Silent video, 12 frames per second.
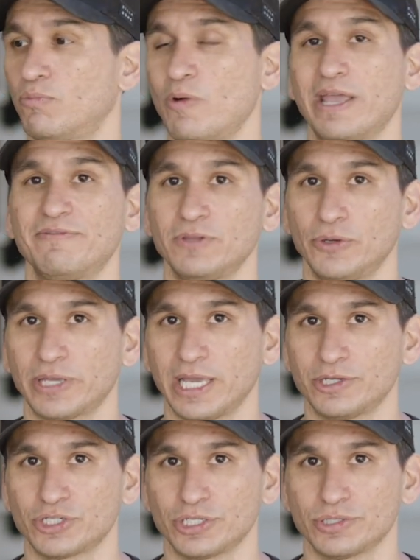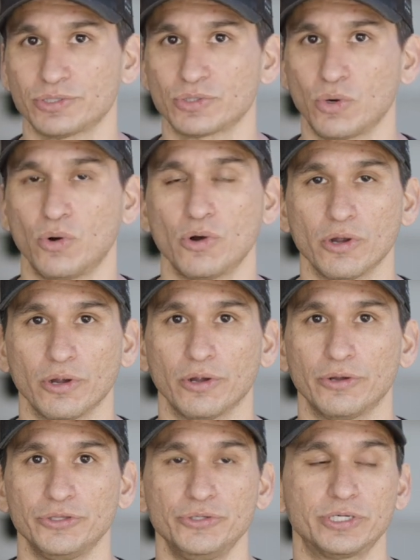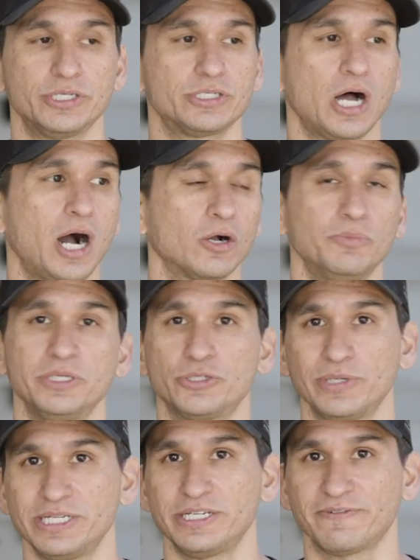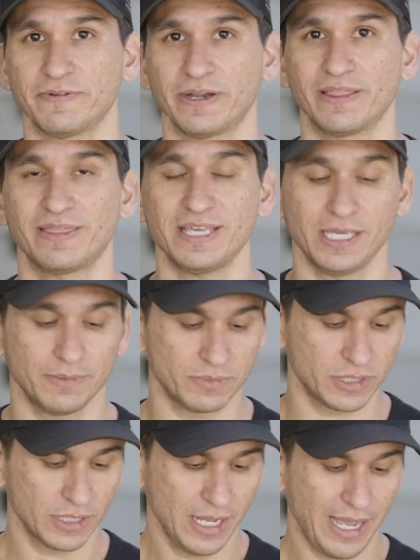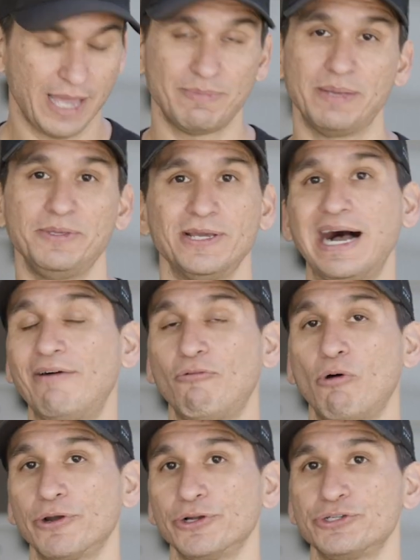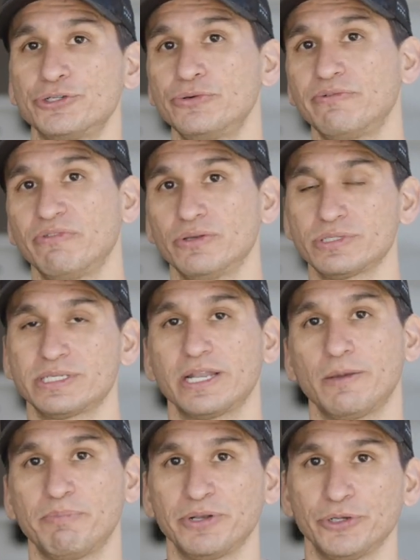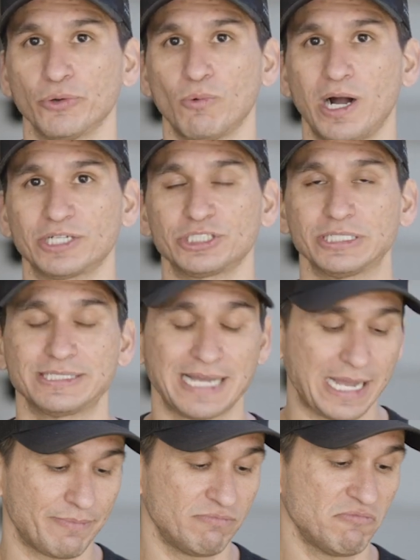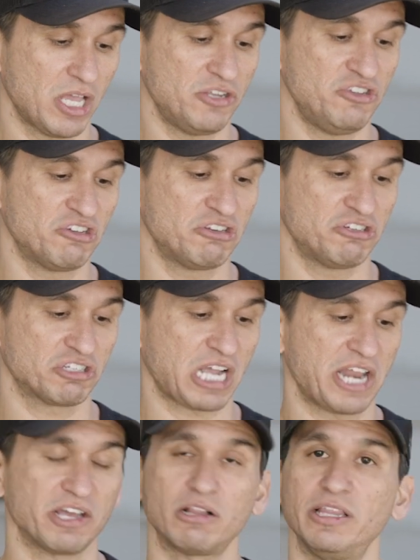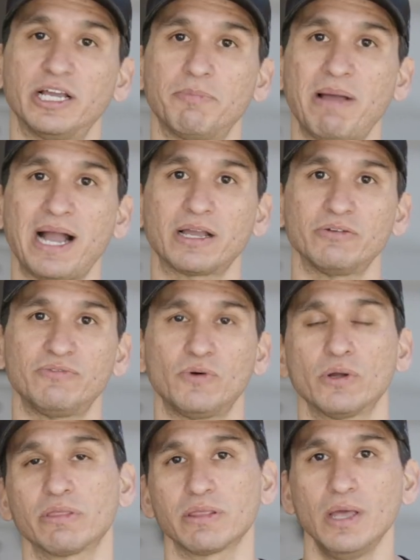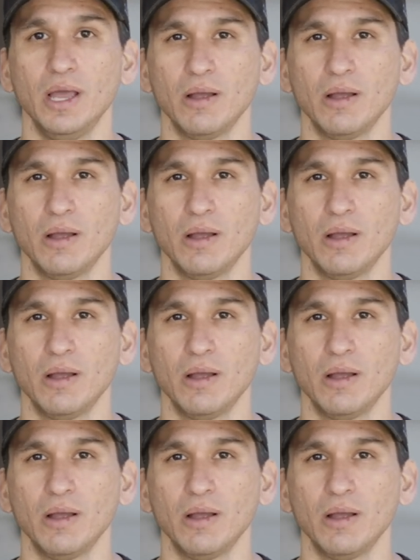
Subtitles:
wave locations, or you could toggle between different themes, and maybe you have one or two of those set up in your watch at a time, and you can just kind of click back and forth.